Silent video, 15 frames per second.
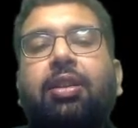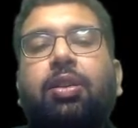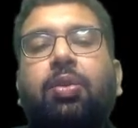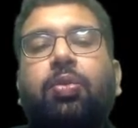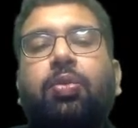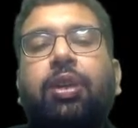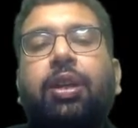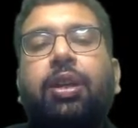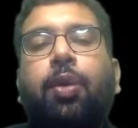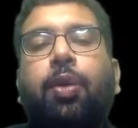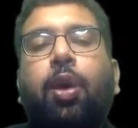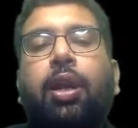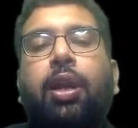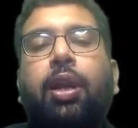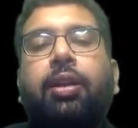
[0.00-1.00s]
So we
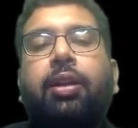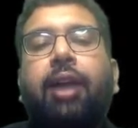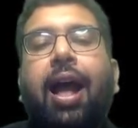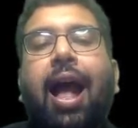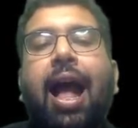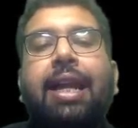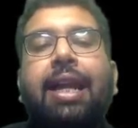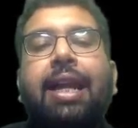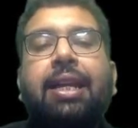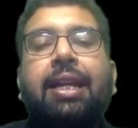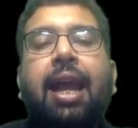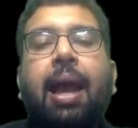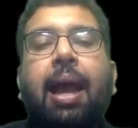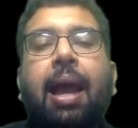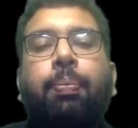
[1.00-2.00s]
call it I
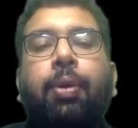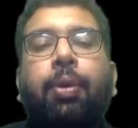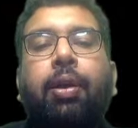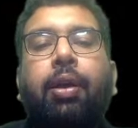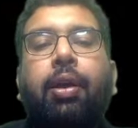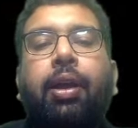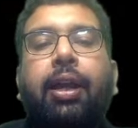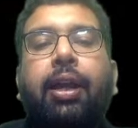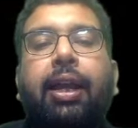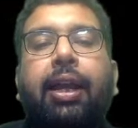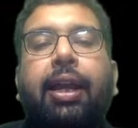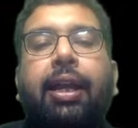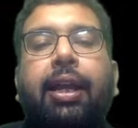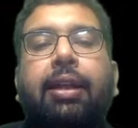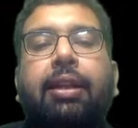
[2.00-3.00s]
cap.
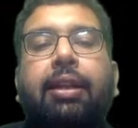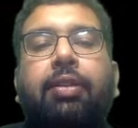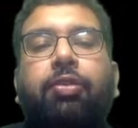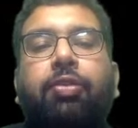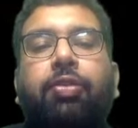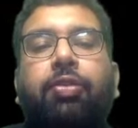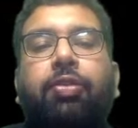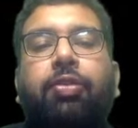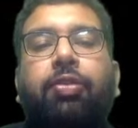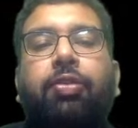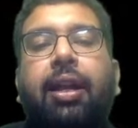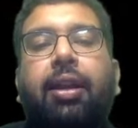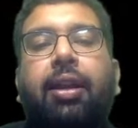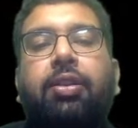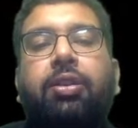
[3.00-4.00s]
In y
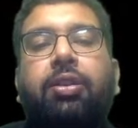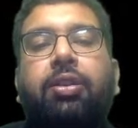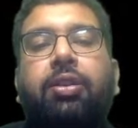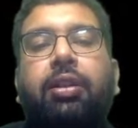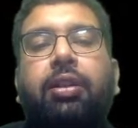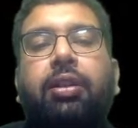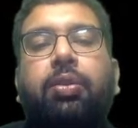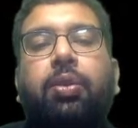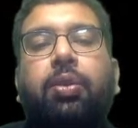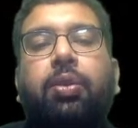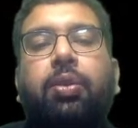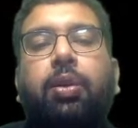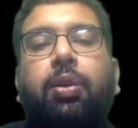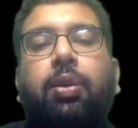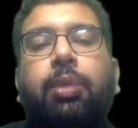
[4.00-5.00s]
direction, this is
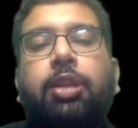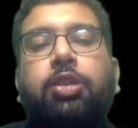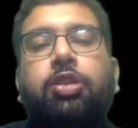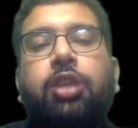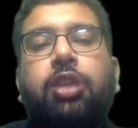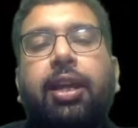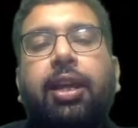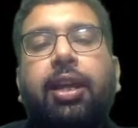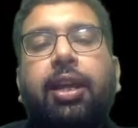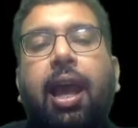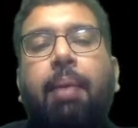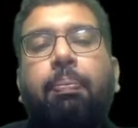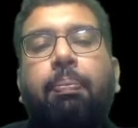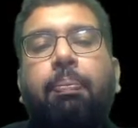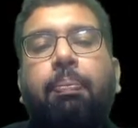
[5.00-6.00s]
going to be j
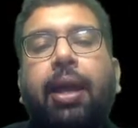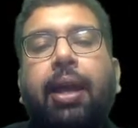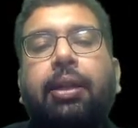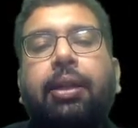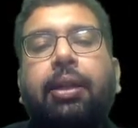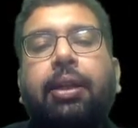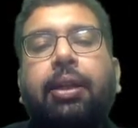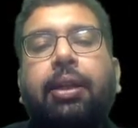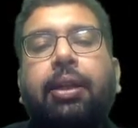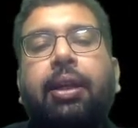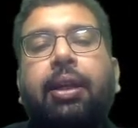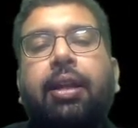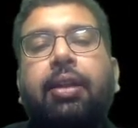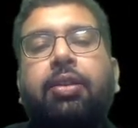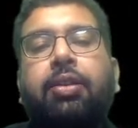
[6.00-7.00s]
cap, and in k
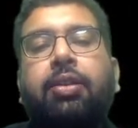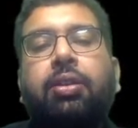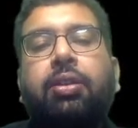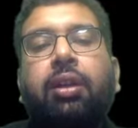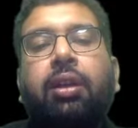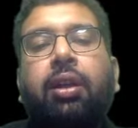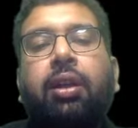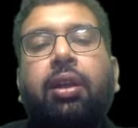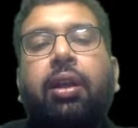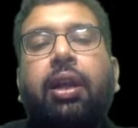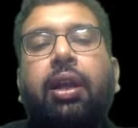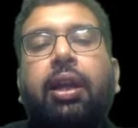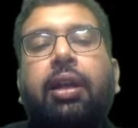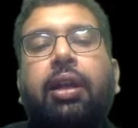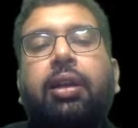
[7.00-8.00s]
direction,
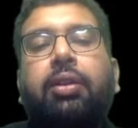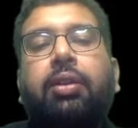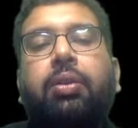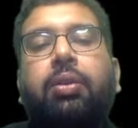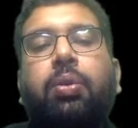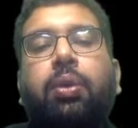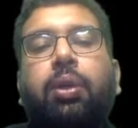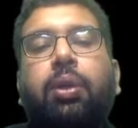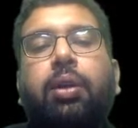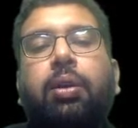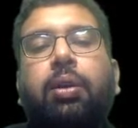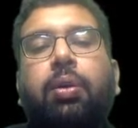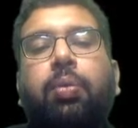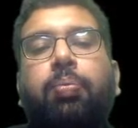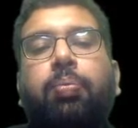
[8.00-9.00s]
it is going
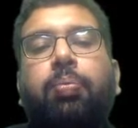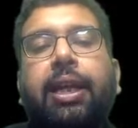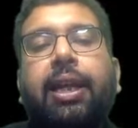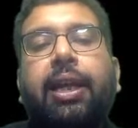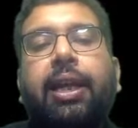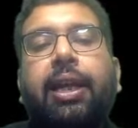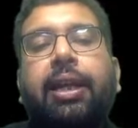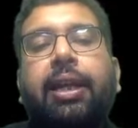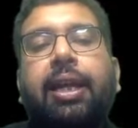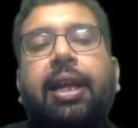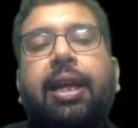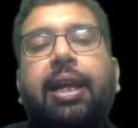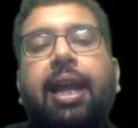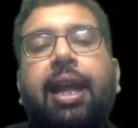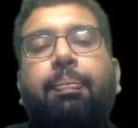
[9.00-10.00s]
to be
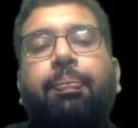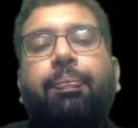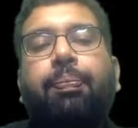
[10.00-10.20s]
k cap.